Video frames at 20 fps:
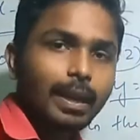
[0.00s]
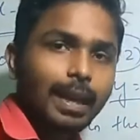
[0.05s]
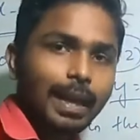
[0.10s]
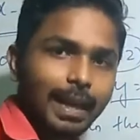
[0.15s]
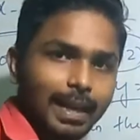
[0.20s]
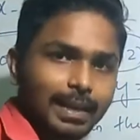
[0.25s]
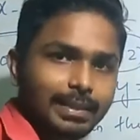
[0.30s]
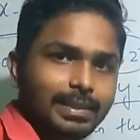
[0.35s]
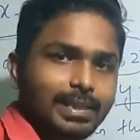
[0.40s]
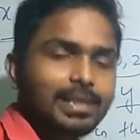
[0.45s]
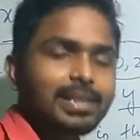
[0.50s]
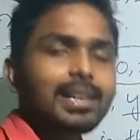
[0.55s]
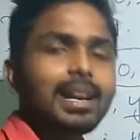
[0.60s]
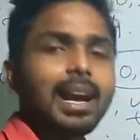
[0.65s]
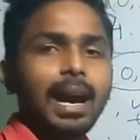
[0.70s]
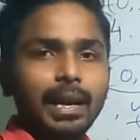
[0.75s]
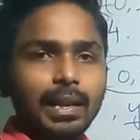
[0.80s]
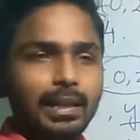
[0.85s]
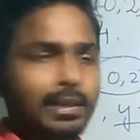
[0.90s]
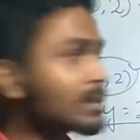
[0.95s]
the LHS and
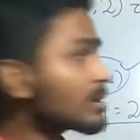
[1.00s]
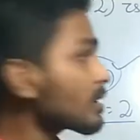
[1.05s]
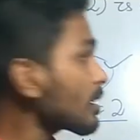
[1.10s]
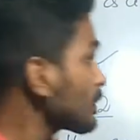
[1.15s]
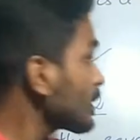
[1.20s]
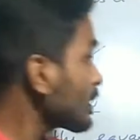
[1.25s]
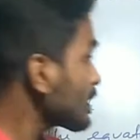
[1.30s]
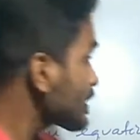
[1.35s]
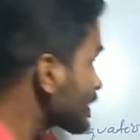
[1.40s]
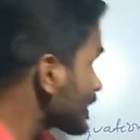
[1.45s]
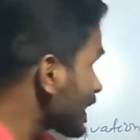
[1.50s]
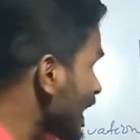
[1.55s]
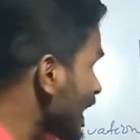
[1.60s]
RHS of the